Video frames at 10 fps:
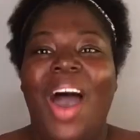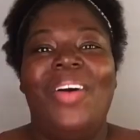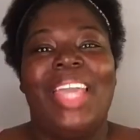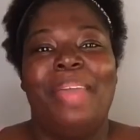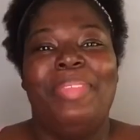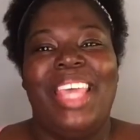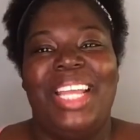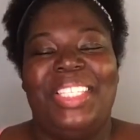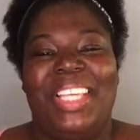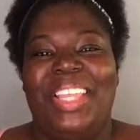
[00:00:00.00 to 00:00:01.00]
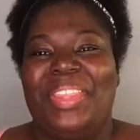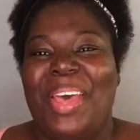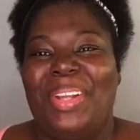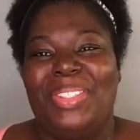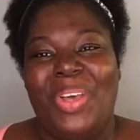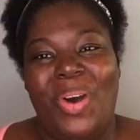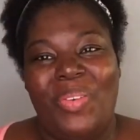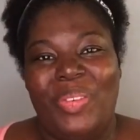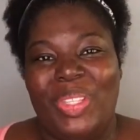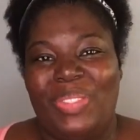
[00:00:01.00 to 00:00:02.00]
Okay, but that is it. That is all
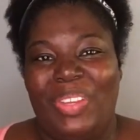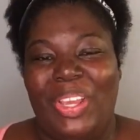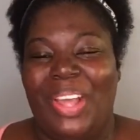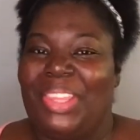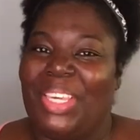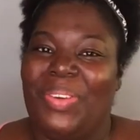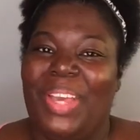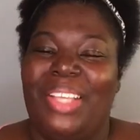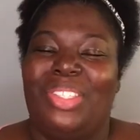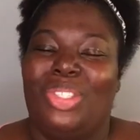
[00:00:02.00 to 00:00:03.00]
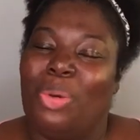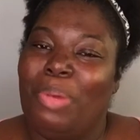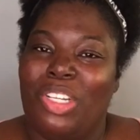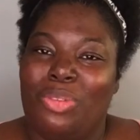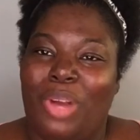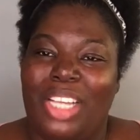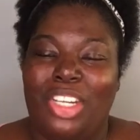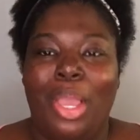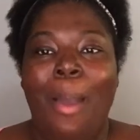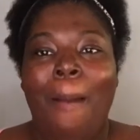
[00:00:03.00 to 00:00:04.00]
for this video. I thank you guys so much for watching.